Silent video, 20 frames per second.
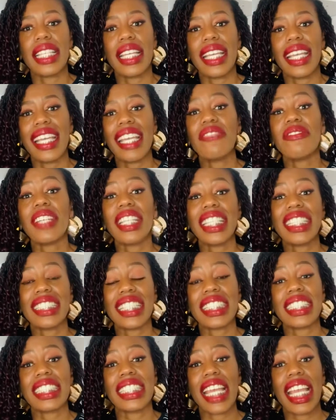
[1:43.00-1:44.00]
If it is a
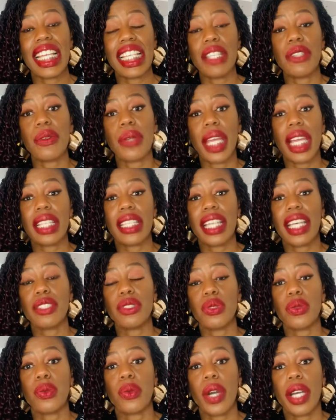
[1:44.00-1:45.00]
daily rate that
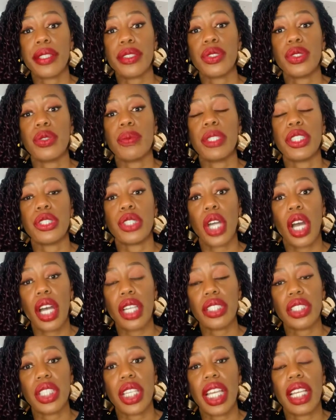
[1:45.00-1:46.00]
you want to be
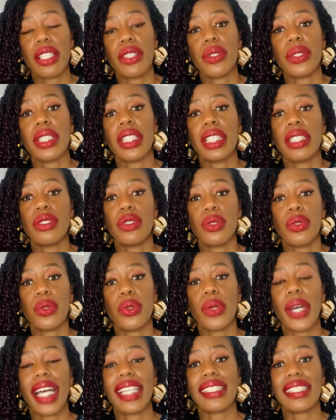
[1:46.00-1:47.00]
charging, you need to
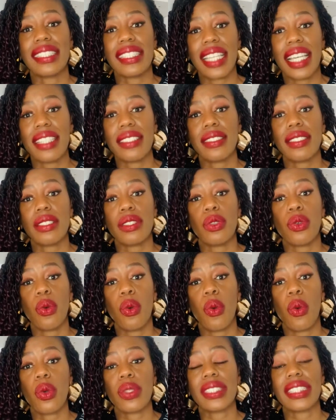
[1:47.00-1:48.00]
assess
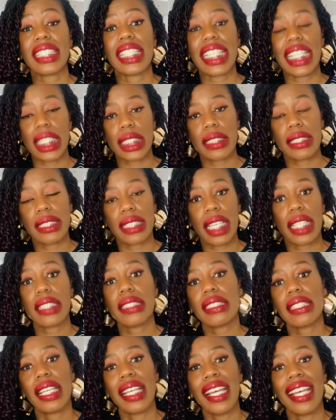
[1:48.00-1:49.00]
your skill
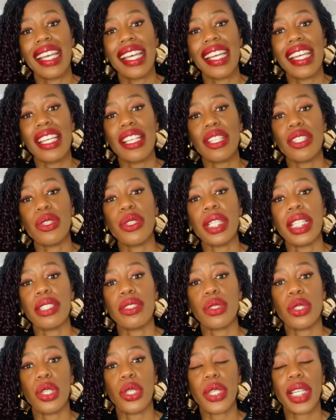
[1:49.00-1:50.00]
set. You need
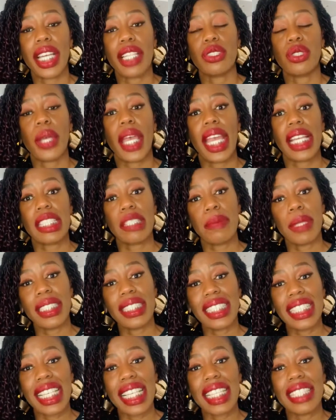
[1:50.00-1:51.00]
to look at your
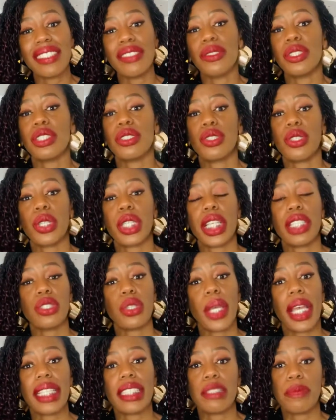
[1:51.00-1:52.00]
expertise, you need to look at your
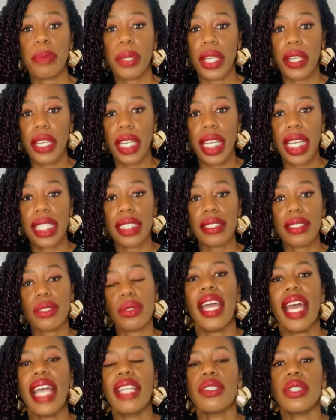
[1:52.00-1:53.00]
experience,
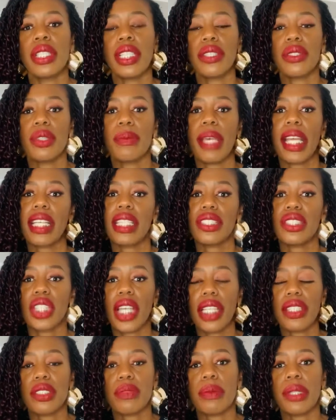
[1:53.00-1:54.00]
and you need to make a
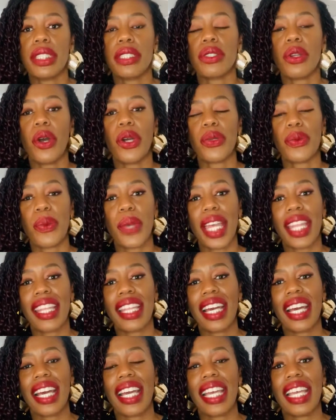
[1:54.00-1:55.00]
judgment on whether
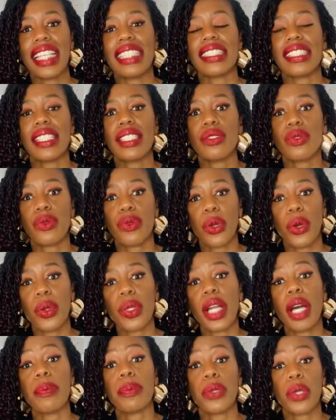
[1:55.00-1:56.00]
is this role
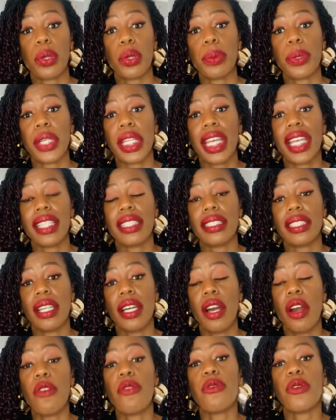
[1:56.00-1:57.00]
appropriate
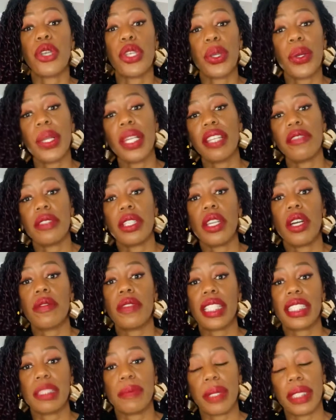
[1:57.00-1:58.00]
for your level of
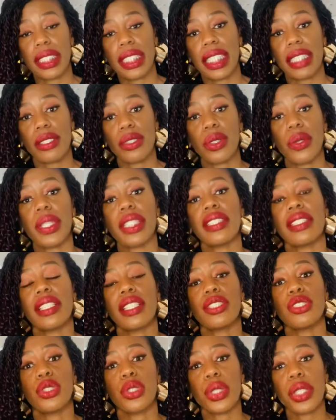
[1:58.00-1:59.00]
expertise. So is it a
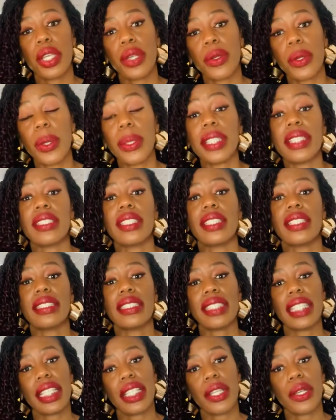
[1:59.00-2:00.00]
junior role, is it a
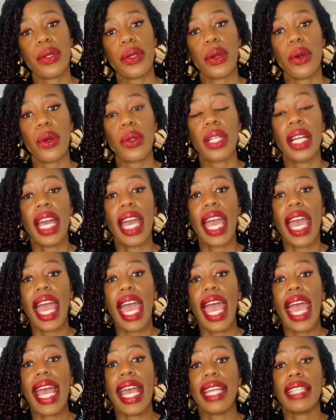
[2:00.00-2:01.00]
senior role,
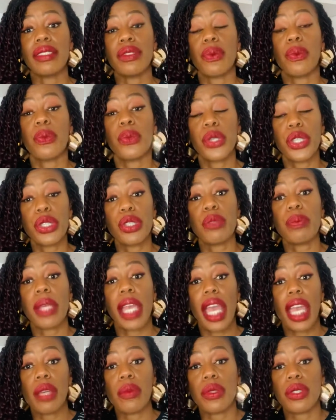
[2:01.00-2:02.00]
and will you be
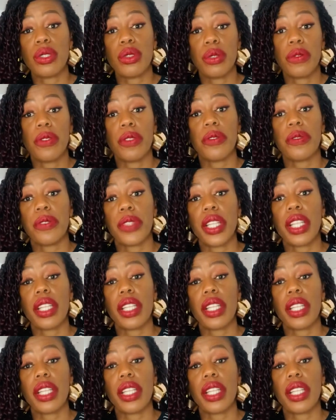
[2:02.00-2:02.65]
able to fulfill